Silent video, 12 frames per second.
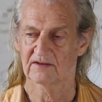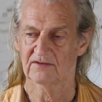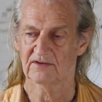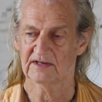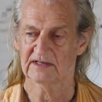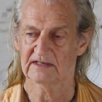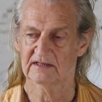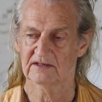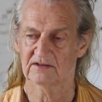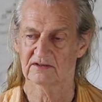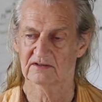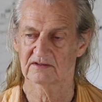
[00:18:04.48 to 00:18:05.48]
the
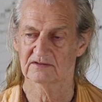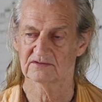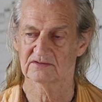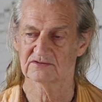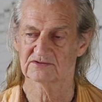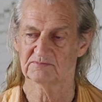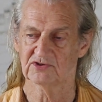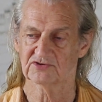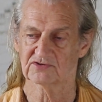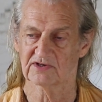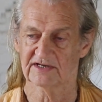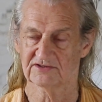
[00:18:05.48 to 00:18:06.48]

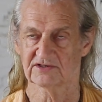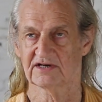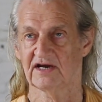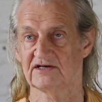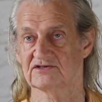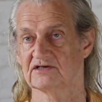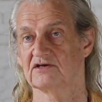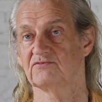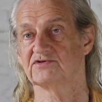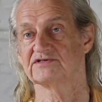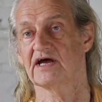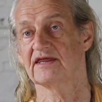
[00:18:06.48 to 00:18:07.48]
spiritual education
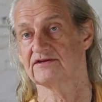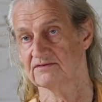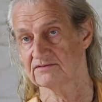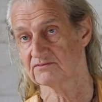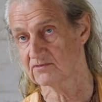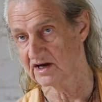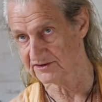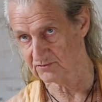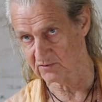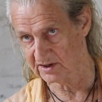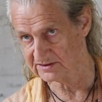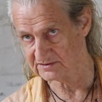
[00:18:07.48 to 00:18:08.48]
that was
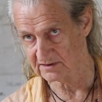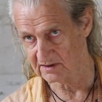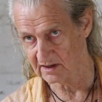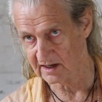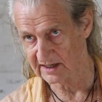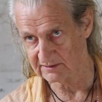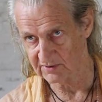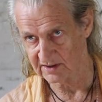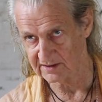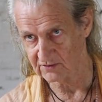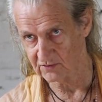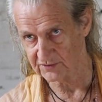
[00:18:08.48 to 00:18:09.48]
otherwise denied
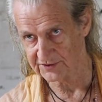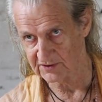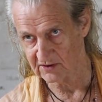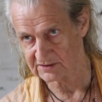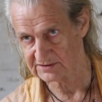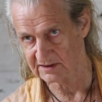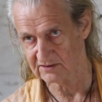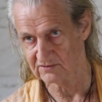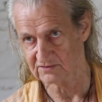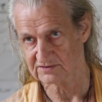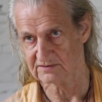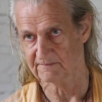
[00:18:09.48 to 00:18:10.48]
by Orthodox
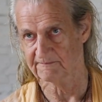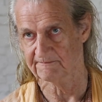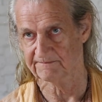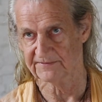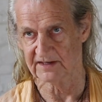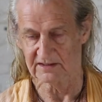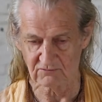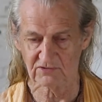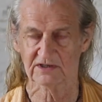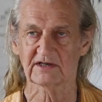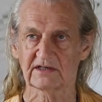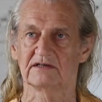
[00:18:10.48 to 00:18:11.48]
Hinduism. And he
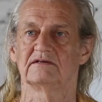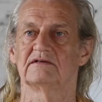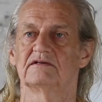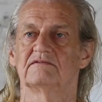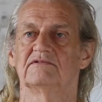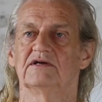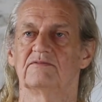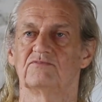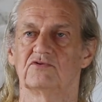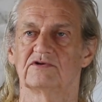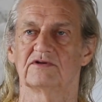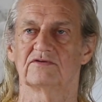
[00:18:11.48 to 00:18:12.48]
really
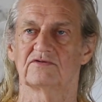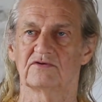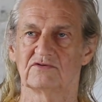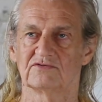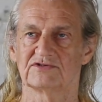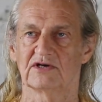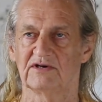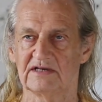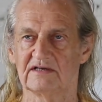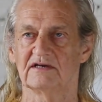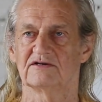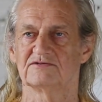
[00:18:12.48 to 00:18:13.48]
brought it through. So he
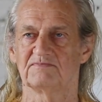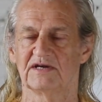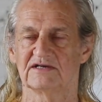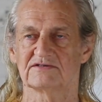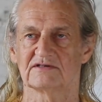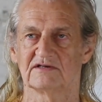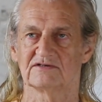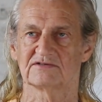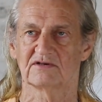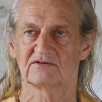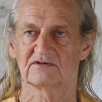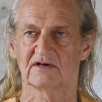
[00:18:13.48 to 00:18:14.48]
did his best in his
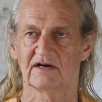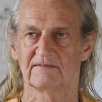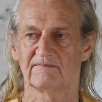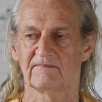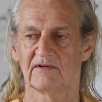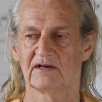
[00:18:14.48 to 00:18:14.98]
own time.